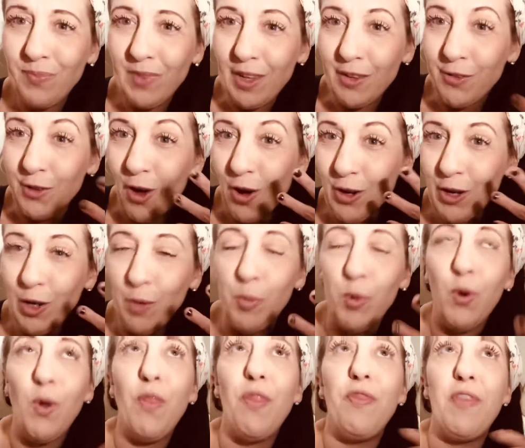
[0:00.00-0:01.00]

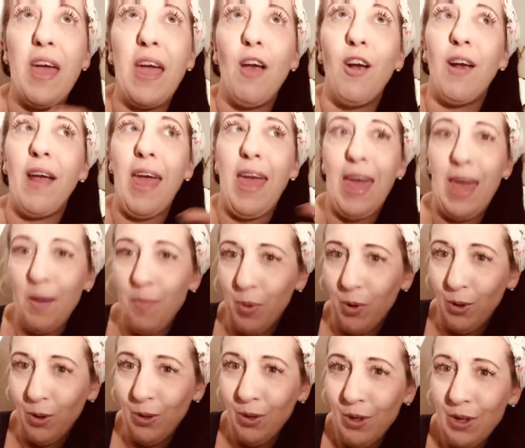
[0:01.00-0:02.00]
soluble. They are
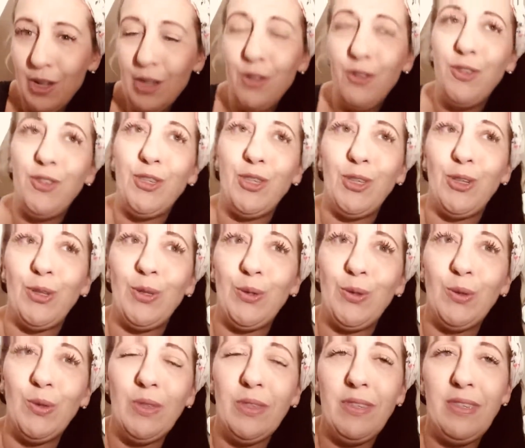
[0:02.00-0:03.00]
able
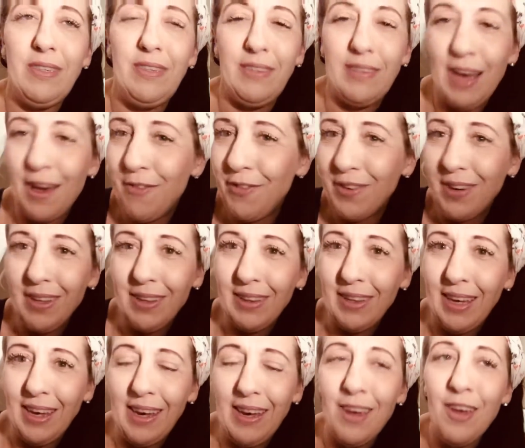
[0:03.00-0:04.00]
to
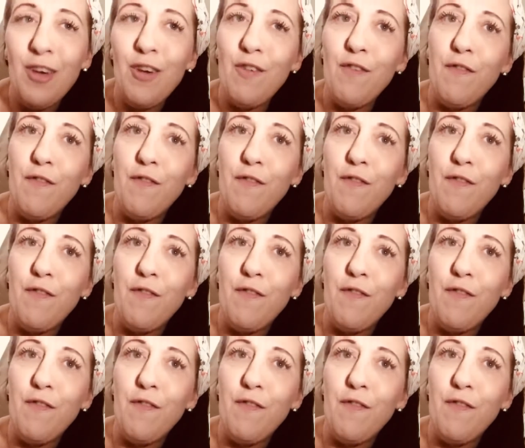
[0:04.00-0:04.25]
definitely